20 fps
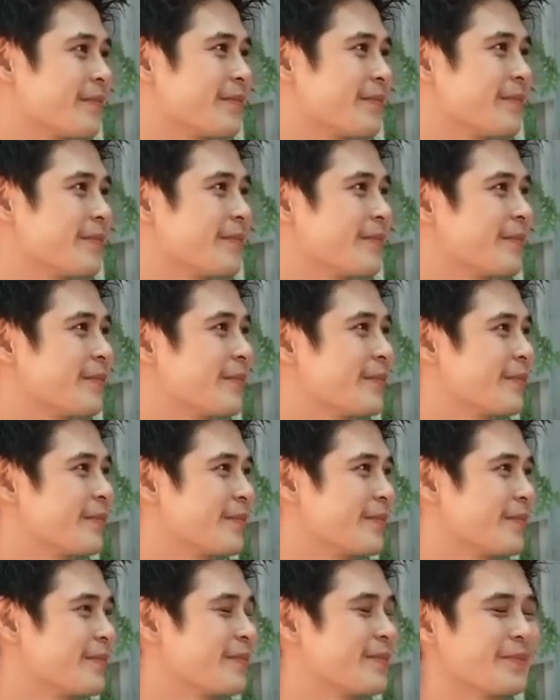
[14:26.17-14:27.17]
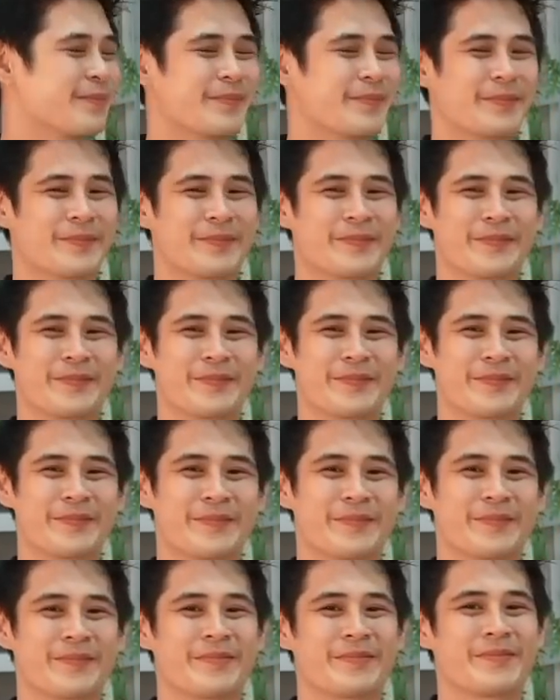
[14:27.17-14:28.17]

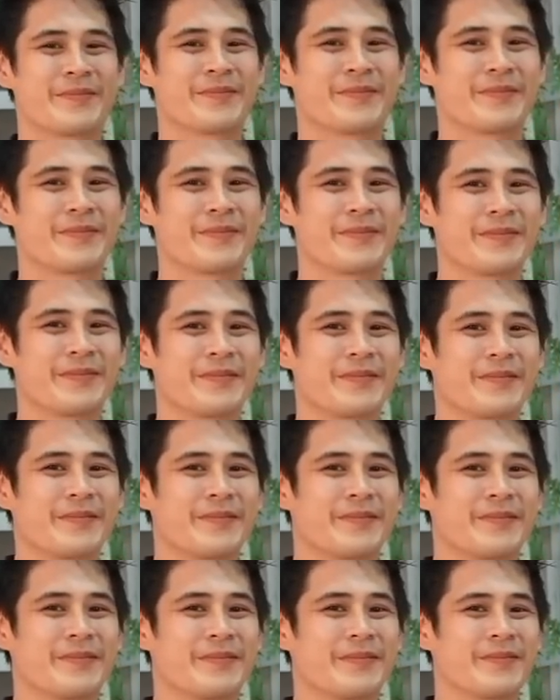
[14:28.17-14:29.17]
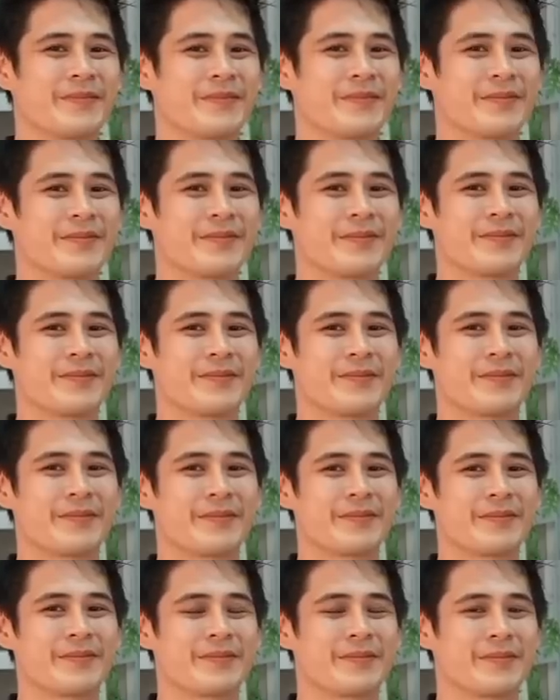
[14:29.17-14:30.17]

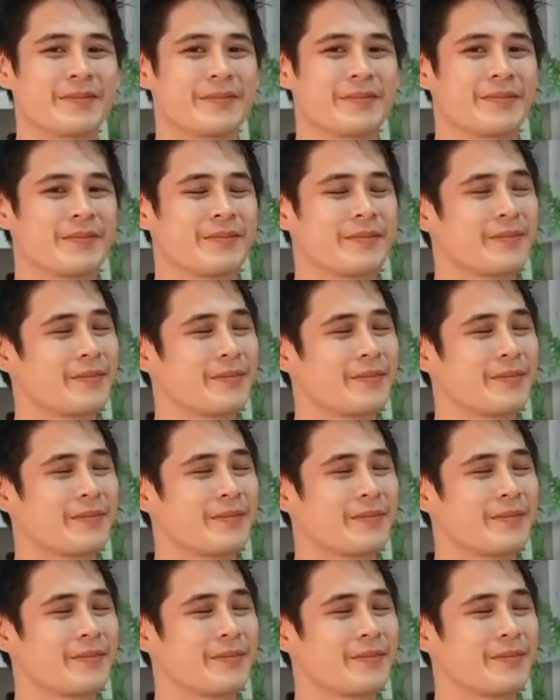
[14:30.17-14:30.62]
(silent)